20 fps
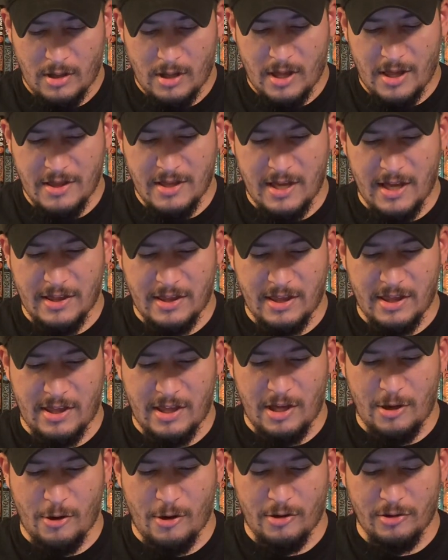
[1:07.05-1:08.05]
As you guys can
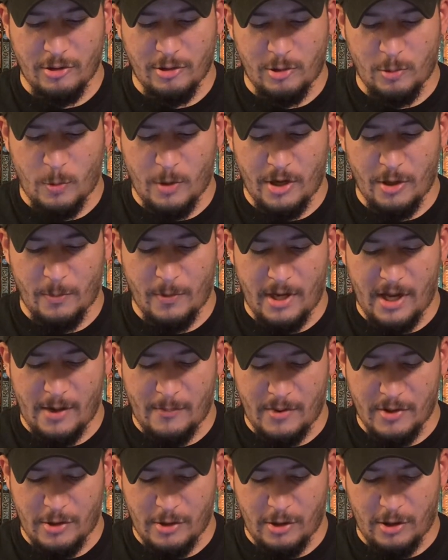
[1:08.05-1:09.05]
see here on their Twitter, we got a
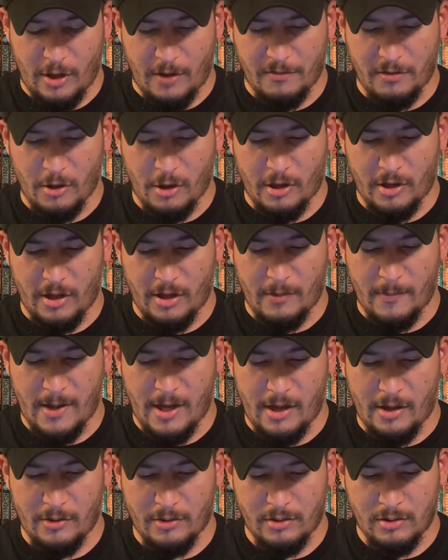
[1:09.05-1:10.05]
bunch of stuff talking
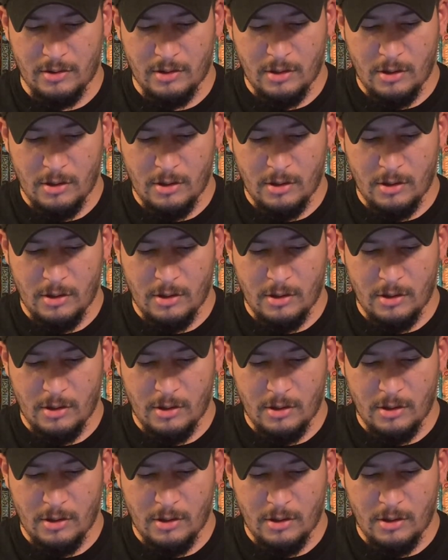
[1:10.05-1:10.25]
about,